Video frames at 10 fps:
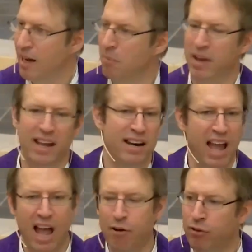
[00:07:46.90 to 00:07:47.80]
and
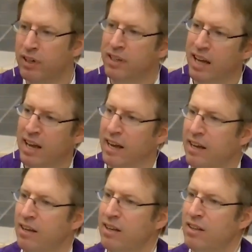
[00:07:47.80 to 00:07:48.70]
every
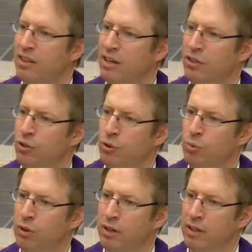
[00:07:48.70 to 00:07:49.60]
day that you
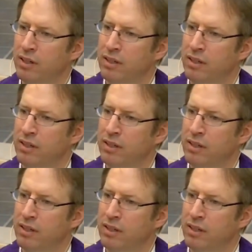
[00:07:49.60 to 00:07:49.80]
would